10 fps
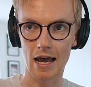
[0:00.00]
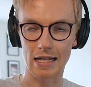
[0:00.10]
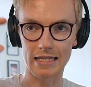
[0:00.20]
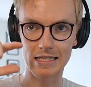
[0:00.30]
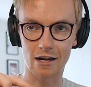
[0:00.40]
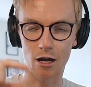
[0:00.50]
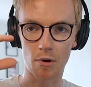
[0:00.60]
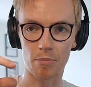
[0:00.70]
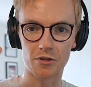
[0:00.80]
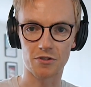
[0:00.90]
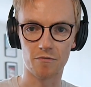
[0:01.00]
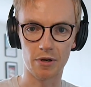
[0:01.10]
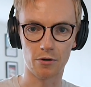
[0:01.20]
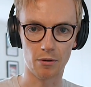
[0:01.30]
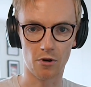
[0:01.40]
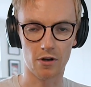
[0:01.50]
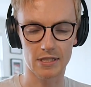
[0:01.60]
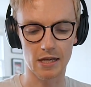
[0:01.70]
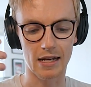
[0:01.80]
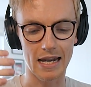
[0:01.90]
and set up a bunch of building
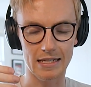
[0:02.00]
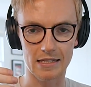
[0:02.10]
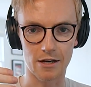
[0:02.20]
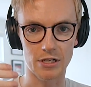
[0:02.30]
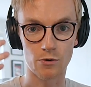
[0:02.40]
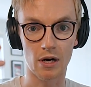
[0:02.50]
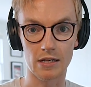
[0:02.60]
blocks that are necessary to